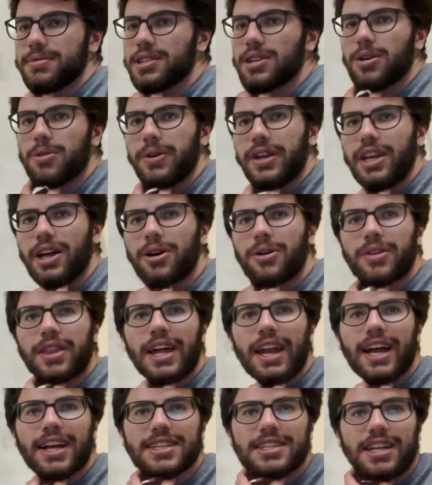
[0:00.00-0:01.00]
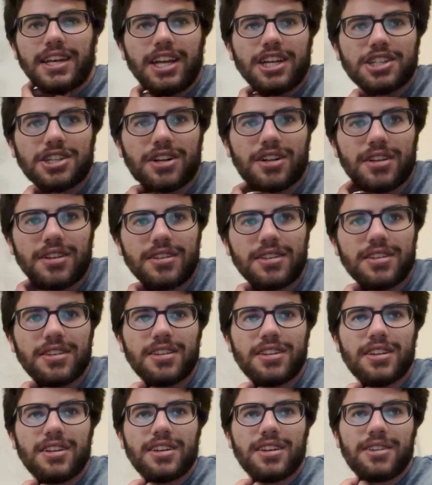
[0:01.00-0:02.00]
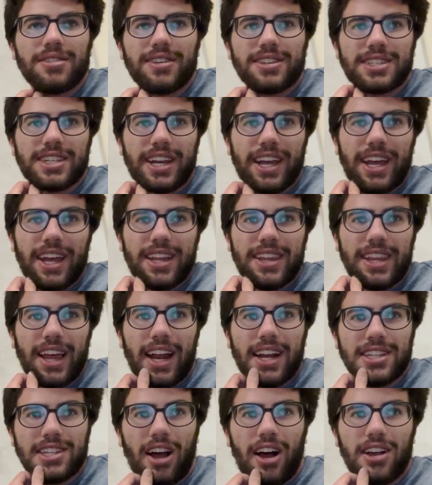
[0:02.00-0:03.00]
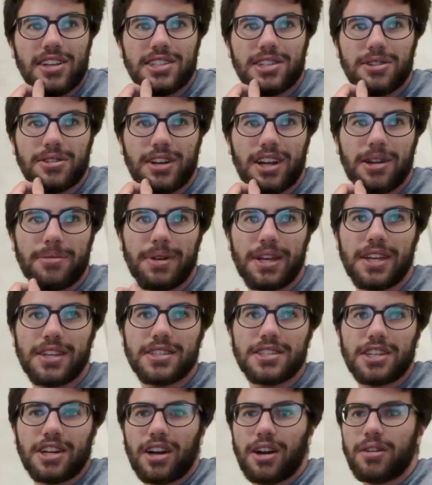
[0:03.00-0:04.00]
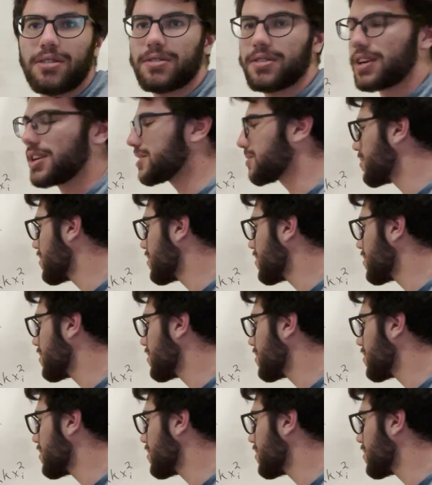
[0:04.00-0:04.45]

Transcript: so we know that x initial, once again, that is also going to be 0 because